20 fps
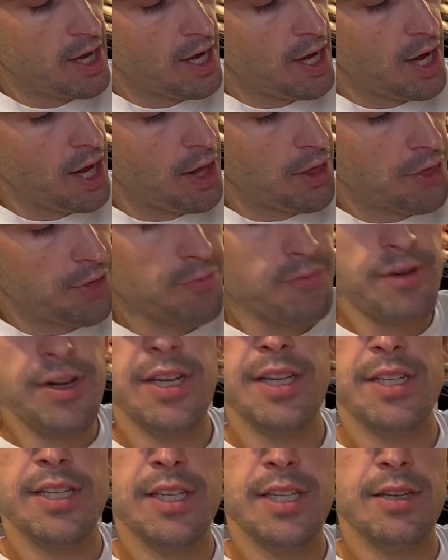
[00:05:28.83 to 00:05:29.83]
a
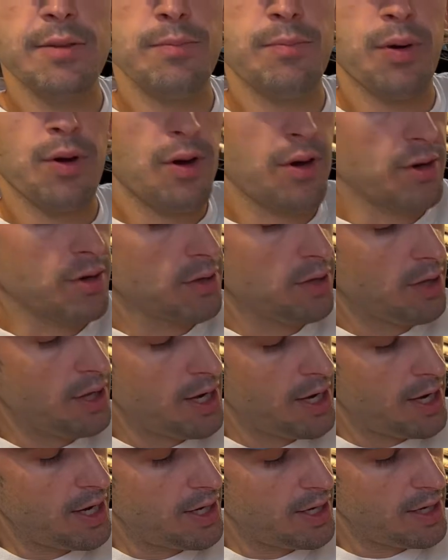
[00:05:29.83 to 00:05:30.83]
3-team
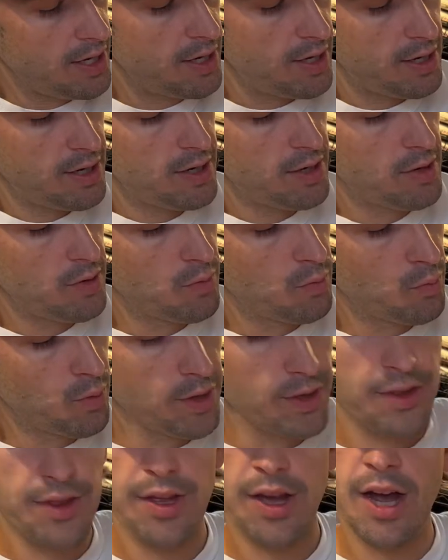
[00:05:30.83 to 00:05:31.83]
parlay
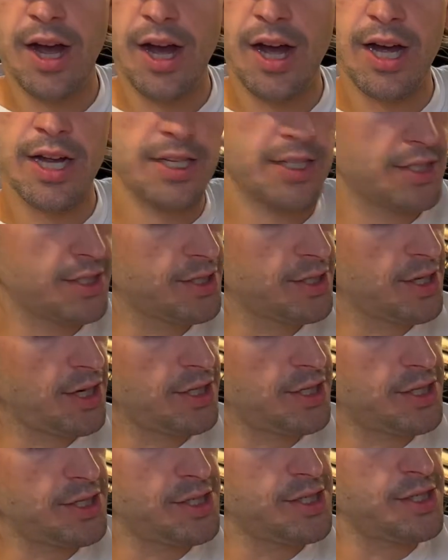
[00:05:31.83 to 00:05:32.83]
with odds
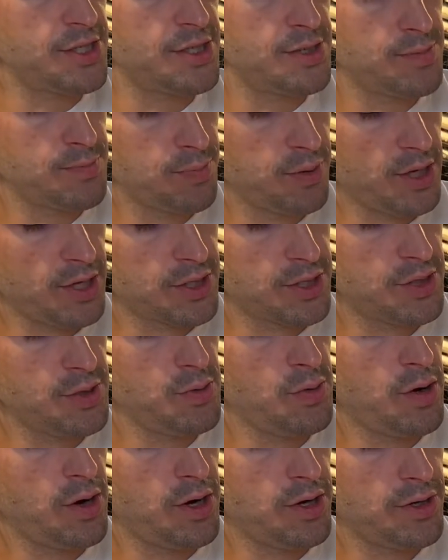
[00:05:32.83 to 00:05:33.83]
such as plus
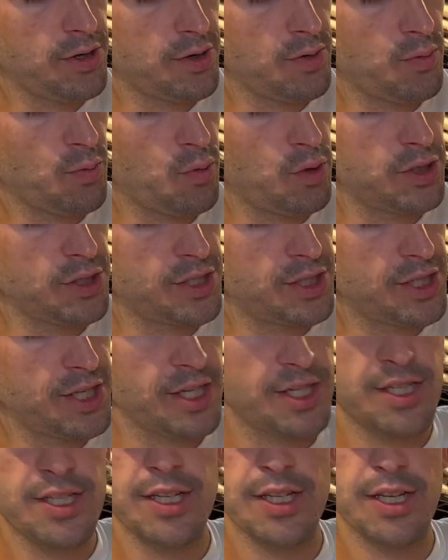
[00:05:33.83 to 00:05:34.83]
200,
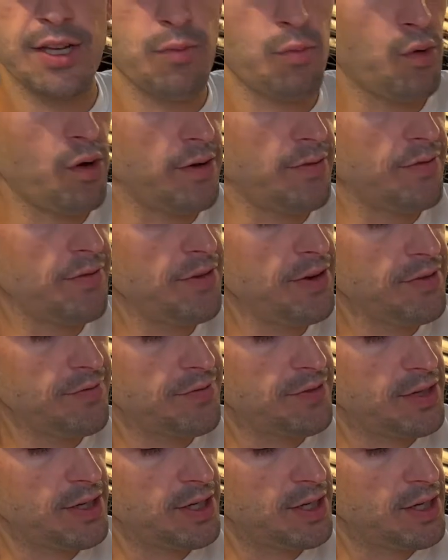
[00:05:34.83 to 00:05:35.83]
160, and
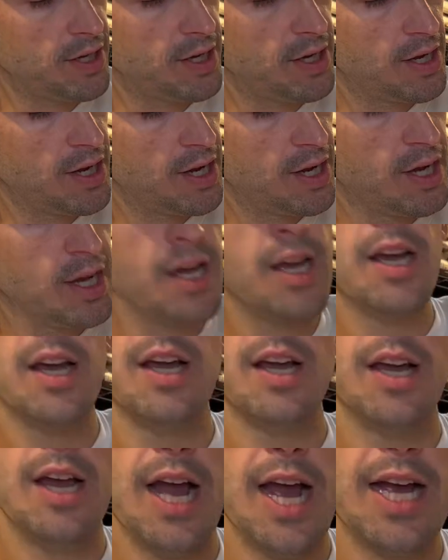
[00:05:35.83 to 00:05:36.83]
150
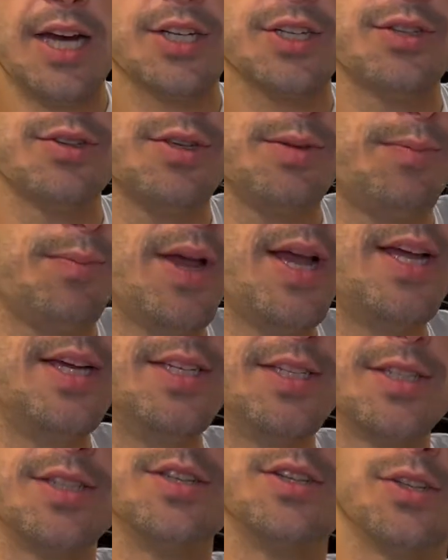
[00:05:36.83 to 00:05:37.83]
actually pays the